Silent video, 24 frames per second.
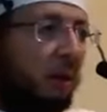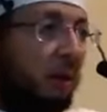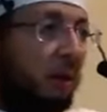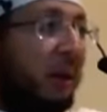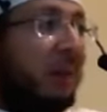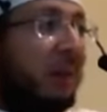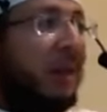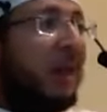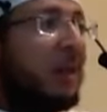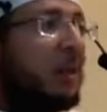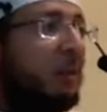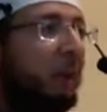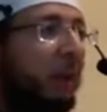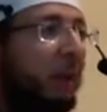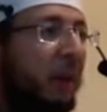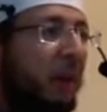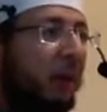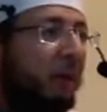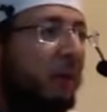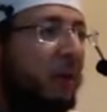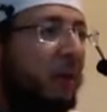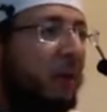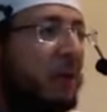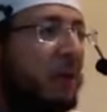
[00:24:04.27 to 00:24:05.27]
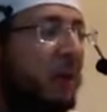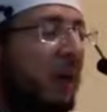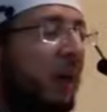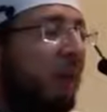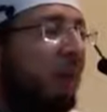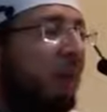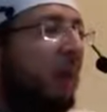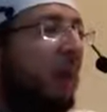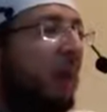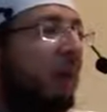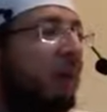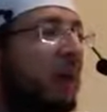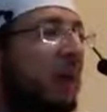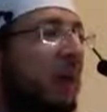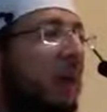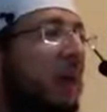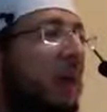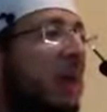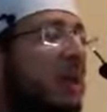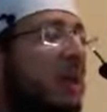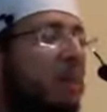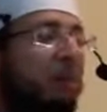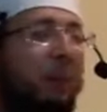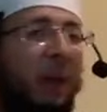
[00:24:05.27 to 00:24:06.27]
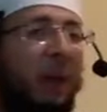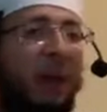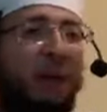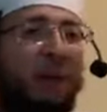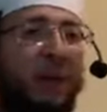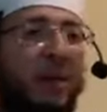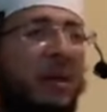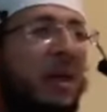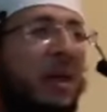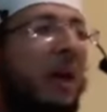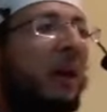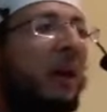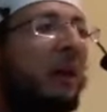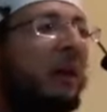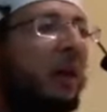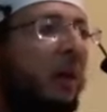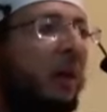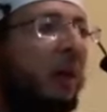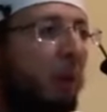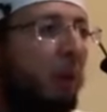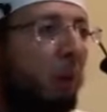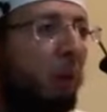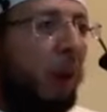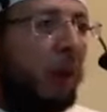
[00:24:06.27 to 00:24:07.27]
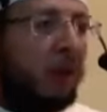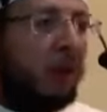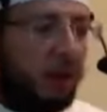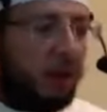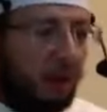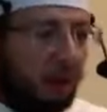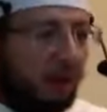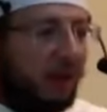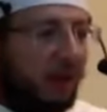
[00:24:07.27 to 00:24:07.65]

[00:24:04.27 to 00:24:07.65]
the disbelievers, even if the disbelievers didn't want.